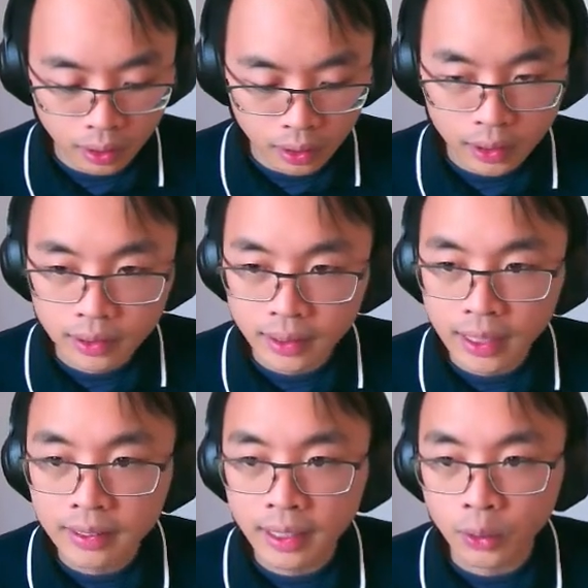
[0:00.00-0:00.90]

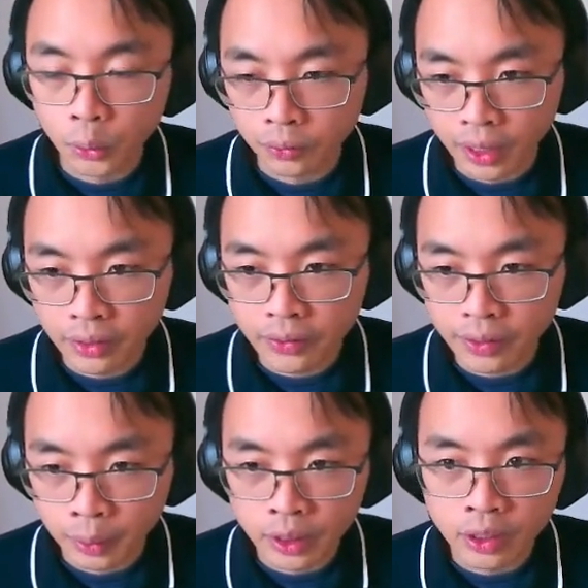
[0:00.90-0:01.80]
de-indent all of this, I'm
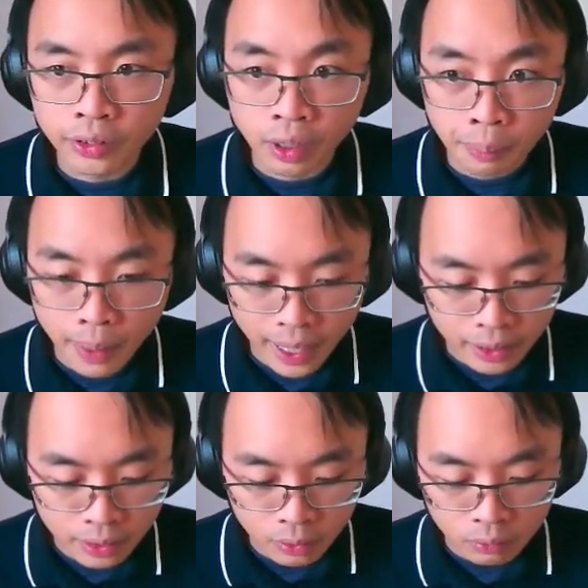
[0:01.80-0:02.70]
going to use
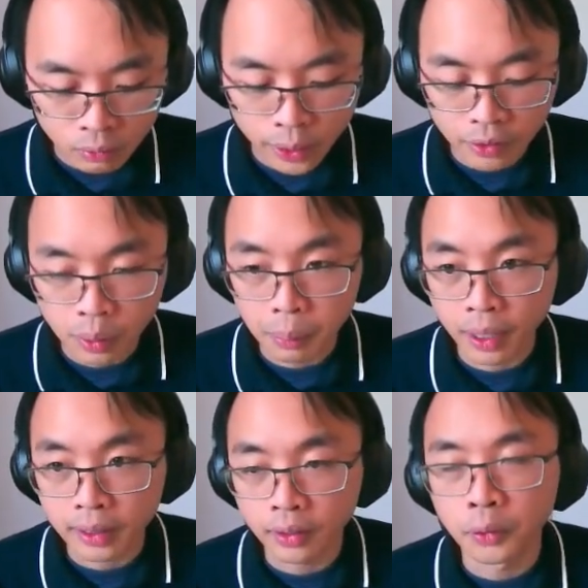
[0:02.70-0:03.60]
command right square
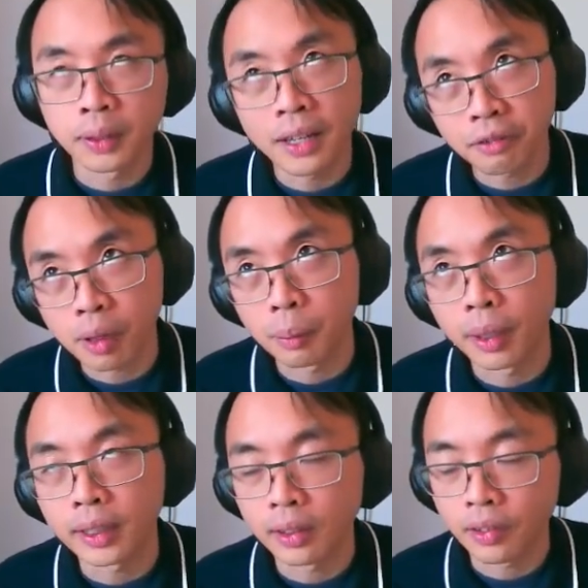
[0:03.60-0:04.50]
bracket or left square
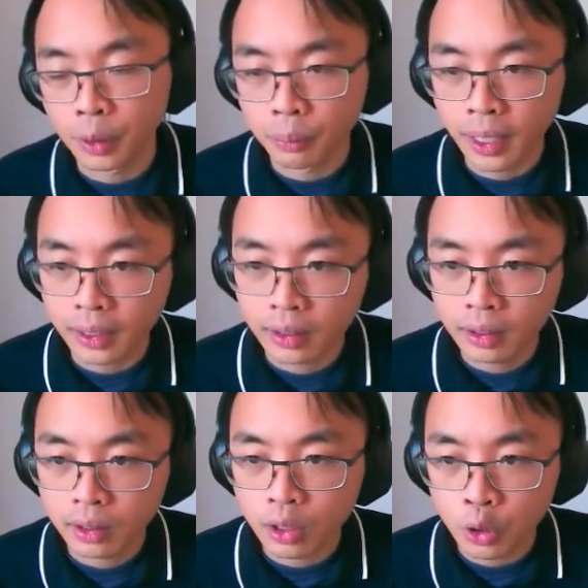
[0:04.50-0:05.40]
bracket because I'm on a Mac,
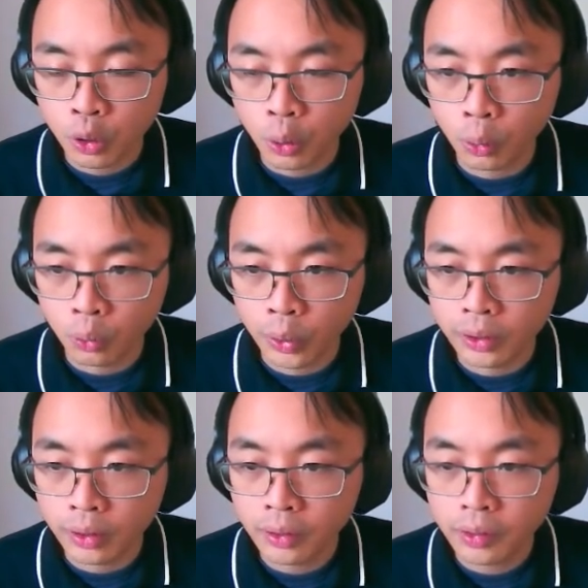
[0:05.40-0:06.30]
control on
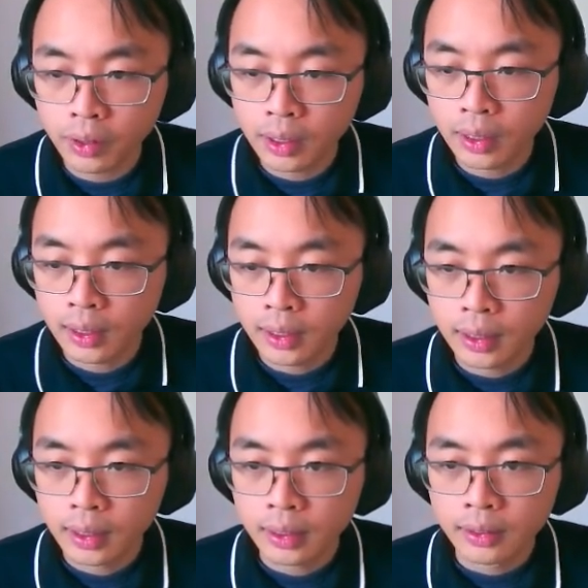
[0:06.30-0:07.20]

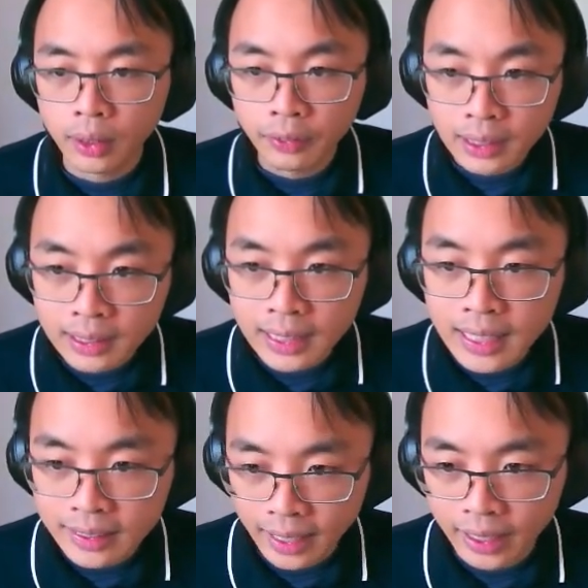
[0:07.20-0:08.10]
Windows. If I
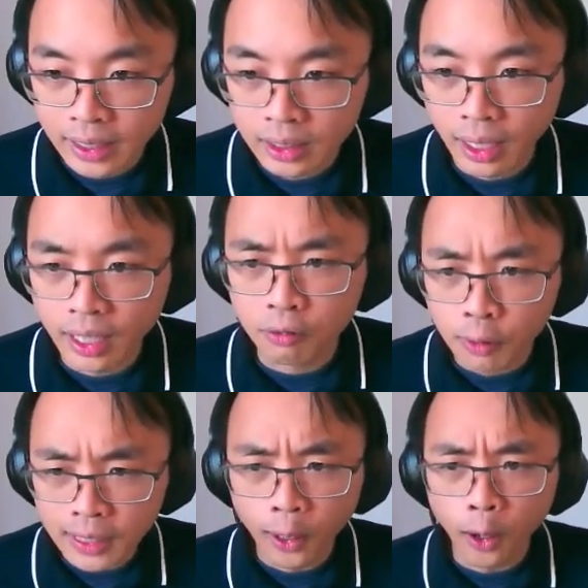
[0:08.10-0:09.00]
de-indent, it's really
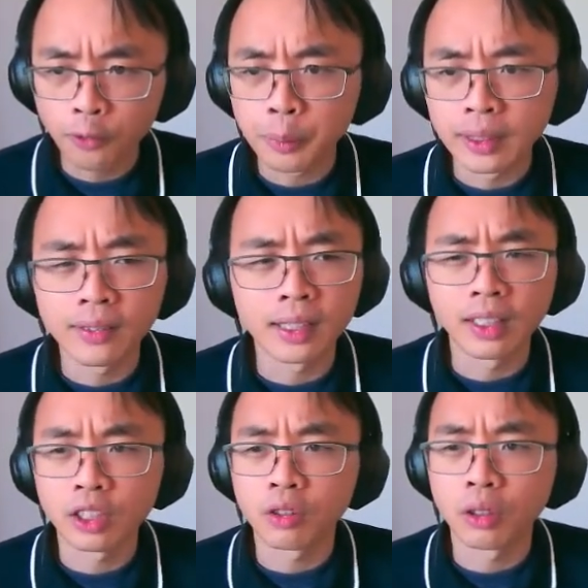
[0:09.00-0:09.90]
hard for me to see that
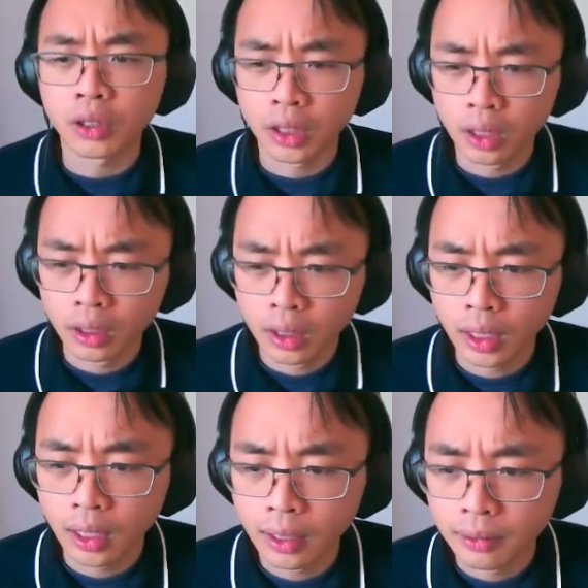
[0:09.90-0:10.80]
structure.
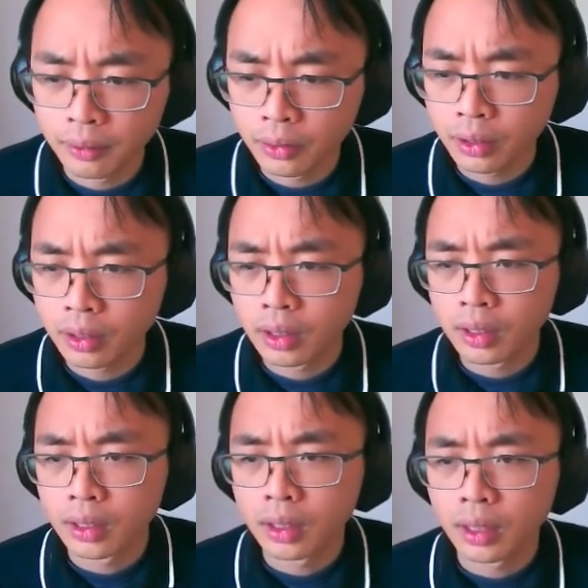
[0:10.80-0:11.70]
And
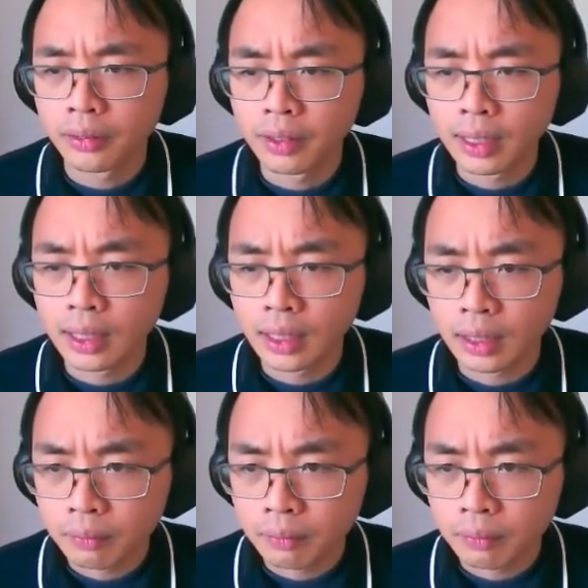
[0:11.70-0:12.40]
the